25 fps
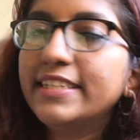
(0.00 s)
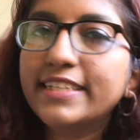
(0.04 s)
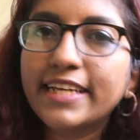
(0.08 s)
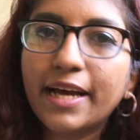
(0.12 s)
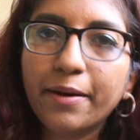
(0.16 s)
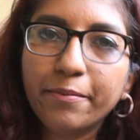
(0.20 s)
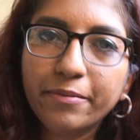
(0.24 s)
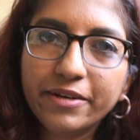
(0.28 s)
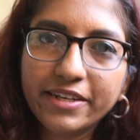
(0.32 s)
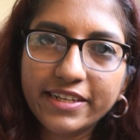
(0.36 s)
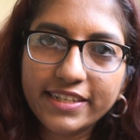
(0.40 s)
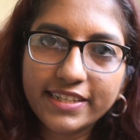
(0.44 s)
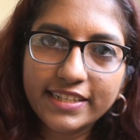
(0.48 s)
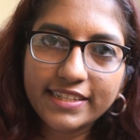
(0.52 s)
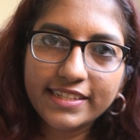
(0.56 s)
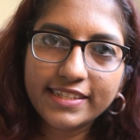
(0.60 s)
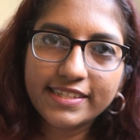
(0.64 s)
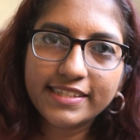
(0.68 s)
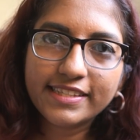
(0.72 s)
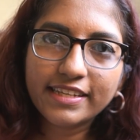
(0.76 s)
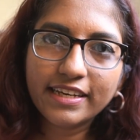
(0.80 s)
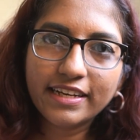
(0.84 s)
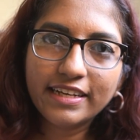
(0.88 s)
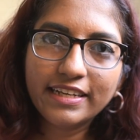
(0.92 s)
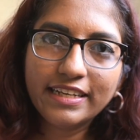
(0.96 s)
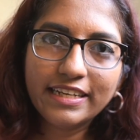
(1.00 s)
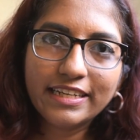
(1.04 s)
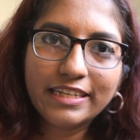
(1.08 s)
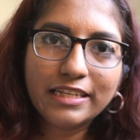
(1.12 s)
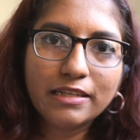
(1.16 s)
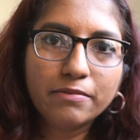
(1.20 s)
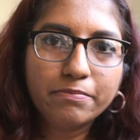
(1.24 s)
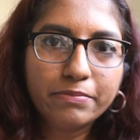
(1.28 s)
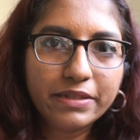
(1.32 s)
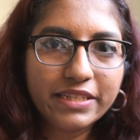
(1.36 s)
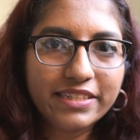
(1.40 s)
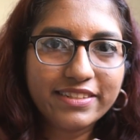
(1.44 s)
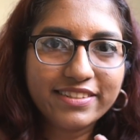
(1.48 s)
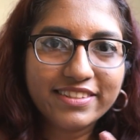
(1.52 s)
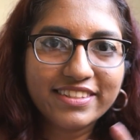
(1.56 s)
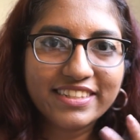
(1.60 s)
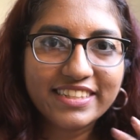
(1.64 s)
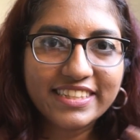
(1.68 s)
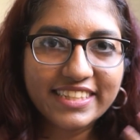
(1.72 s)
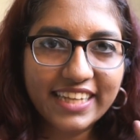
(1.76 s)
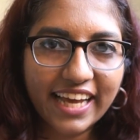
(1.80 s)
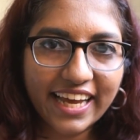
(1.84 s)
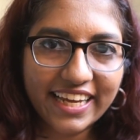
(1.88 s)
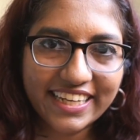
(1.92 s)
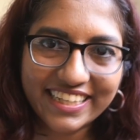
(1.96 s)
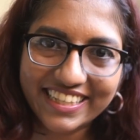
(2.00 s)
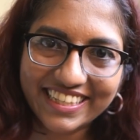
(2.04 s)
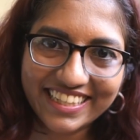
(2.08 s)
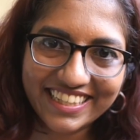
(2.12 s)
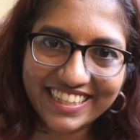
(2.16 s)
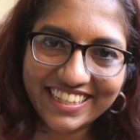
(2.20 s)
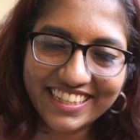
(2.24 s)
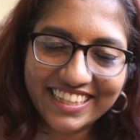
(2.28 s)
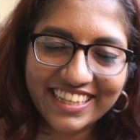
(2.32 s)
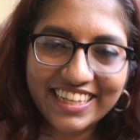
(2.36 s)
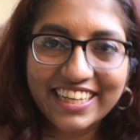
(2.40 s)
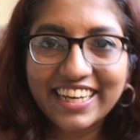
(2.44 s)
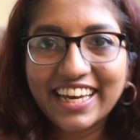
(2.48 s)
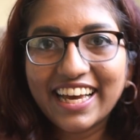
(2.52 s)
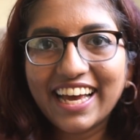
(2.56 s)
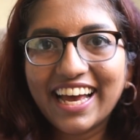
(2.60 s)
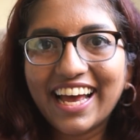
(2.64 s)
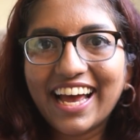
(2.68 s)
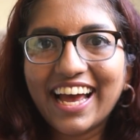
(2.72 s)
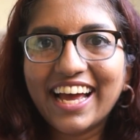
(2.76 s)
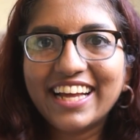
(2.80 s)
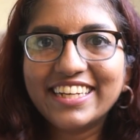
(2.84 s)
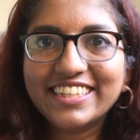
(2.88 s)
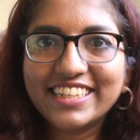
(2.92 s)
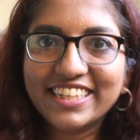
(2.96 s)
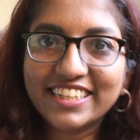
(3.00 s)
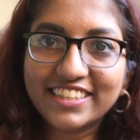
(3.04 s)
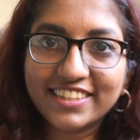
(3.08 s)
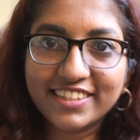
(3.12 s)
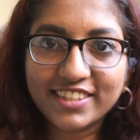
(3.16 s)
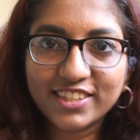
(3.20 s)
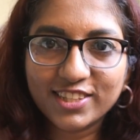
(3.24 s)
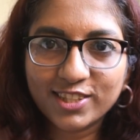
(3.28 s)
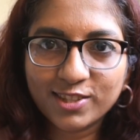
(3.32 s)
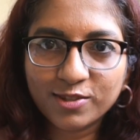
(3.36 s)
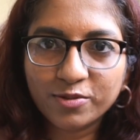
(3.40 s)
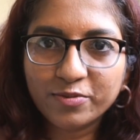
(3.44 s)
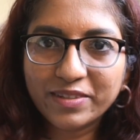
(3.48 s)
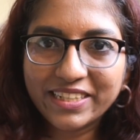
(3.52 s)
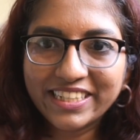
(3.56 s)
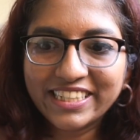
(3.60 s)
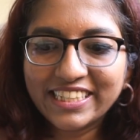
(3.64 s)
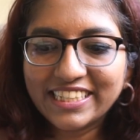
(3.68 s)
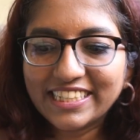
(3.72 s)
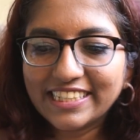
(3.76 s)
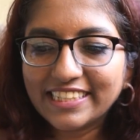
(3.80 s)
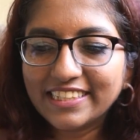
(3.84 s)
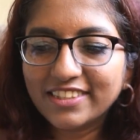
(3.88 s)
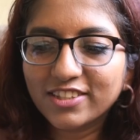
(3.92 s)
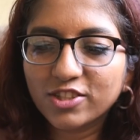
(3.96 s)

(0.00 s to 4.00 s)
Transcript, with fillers: Tamarind is a little bit tangy and dates are sweet.